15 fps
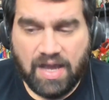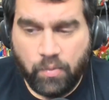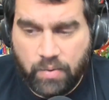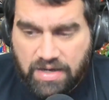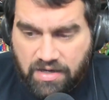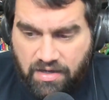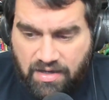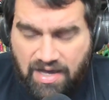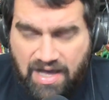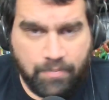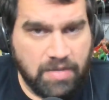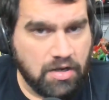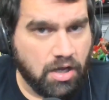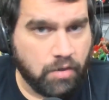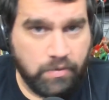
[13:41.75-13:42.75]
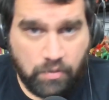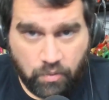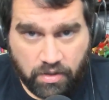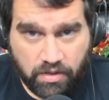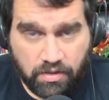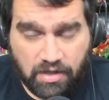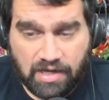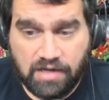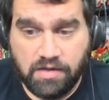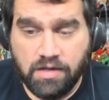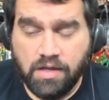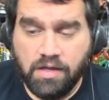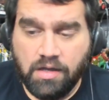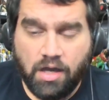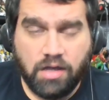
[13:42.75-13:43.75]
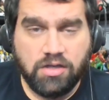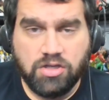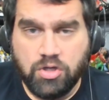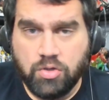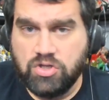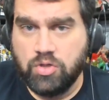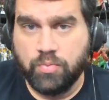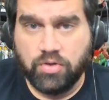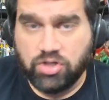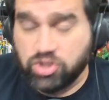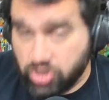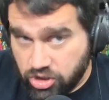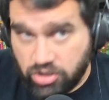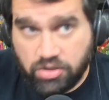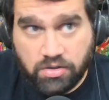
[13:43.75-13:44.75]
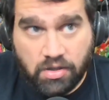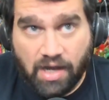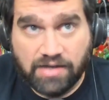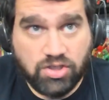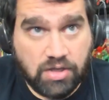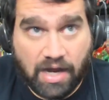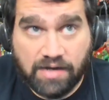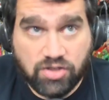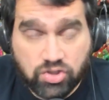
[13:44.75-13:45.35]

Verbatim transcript: and we can comment all we want and a youtuber shouldn't i,